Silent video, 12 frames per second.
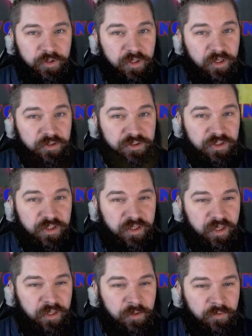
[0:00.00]

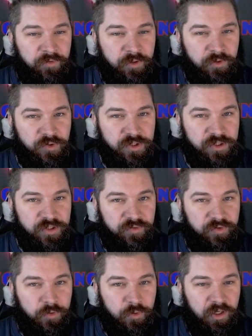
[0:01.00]
uncheck any of the users
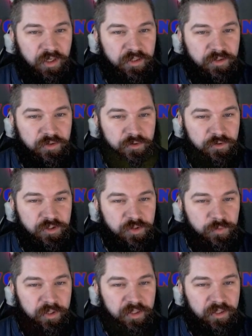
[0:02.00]
if you would like to,
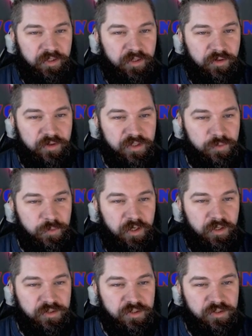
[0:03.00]
just by clicking these
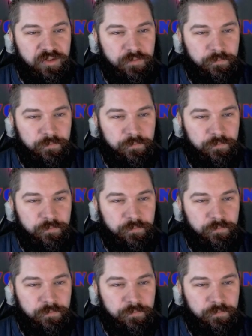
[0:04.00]
boxes.